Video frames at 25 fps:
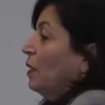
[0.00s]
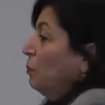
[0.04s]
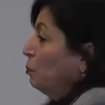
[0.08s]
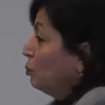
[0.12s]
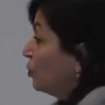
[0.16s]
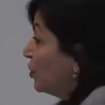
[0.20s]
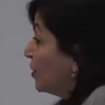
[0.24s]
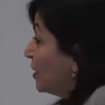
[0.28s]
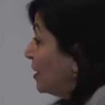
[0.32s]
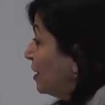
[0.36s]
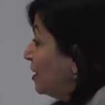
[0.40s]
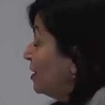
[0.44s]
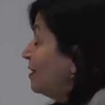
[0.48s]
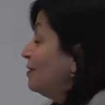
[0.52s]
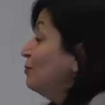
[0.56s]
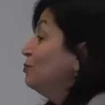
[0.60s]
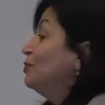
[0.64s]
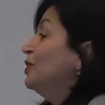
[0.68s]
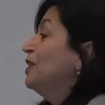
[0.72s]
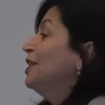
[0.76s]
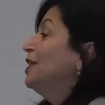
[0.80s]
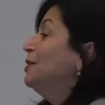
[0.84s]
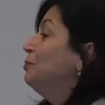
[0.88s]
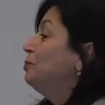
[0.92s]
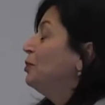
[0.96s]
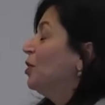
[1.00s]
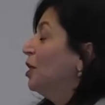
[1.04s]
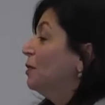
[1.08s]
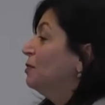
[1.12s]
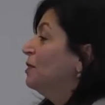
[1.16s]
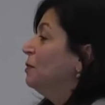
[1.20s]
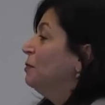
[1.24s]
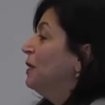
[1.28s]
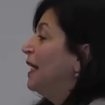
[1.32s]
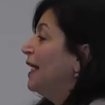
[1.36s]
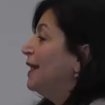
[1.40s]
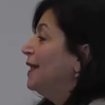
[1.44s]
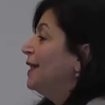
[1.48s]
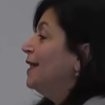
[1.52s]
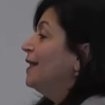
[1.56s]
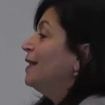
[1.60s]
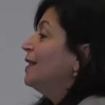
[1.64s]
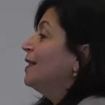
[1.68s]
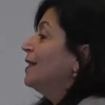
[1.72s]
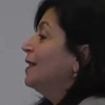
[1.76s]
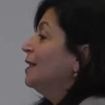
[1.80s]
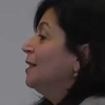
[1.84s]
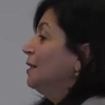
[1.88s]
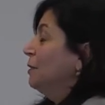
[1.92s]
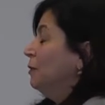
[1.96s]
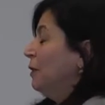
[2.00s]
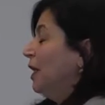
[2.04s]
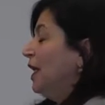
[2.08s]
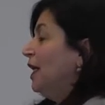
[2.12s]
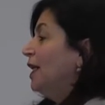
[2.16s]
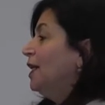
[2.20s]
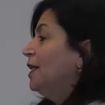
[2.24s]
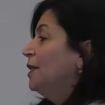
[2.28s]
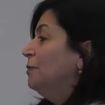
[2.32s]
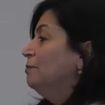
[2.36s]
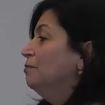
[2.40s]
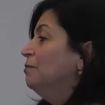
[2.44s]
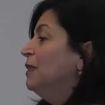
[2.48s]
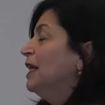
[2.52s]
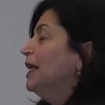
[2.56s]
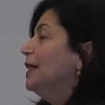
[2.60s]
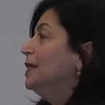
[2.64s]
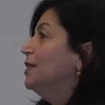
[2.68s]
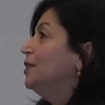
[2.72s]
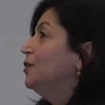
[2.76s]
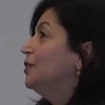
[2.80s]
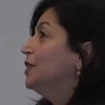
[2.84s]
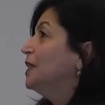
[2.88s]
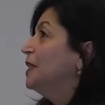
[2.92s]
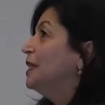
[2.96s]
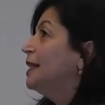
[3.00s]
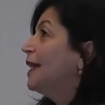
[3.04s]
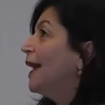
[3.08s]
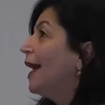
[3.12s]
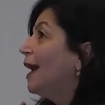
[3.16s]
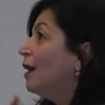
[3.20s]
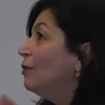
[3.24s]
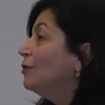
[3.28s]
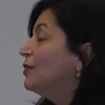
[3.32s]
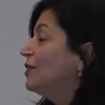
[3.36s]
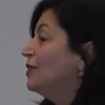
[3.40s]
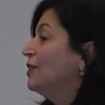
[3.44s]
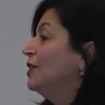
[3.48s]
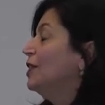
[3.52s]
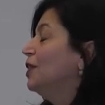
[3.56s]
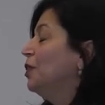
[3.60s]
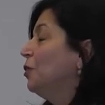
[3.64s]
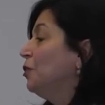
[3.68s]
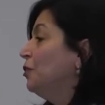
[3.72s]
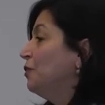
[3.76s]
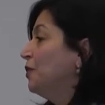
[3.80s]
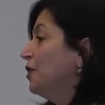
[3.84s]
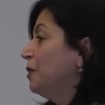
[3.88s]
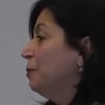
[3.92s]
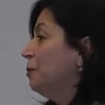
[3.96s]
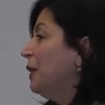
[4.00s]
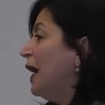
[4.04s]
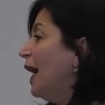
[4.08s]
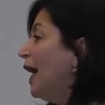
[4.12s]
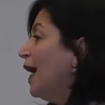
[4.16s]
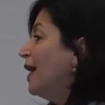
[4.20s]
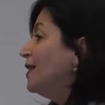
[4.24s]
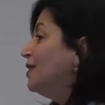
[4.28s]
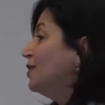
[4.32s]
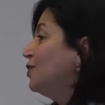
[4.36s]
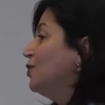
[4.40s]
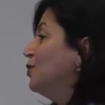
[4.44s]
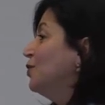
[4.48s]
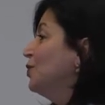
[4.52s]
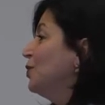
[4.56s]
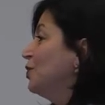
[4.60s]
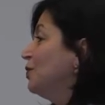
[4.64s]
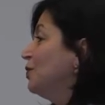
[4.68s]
Brazil, really problematic. Um, and you can now see over the past two,